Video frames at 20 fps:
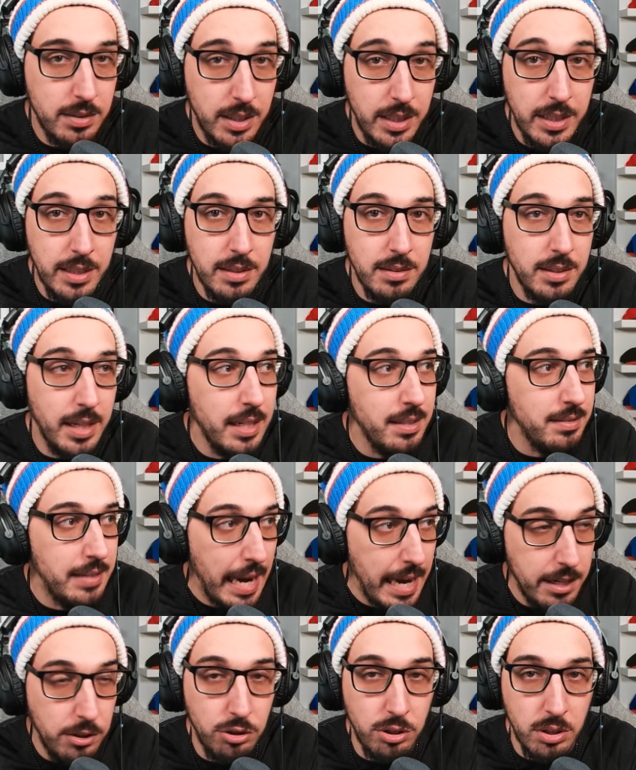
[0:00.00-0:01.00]
He is a
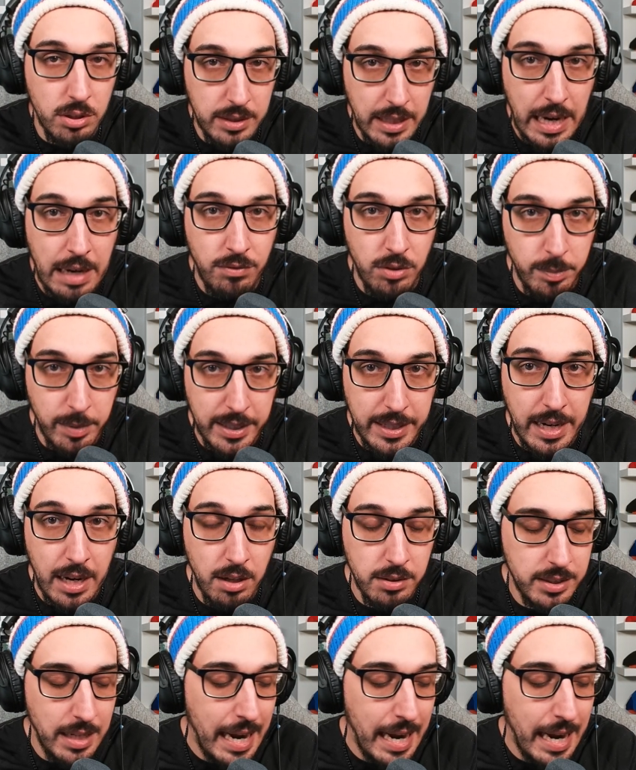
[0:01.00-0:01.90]
danger to everybody else.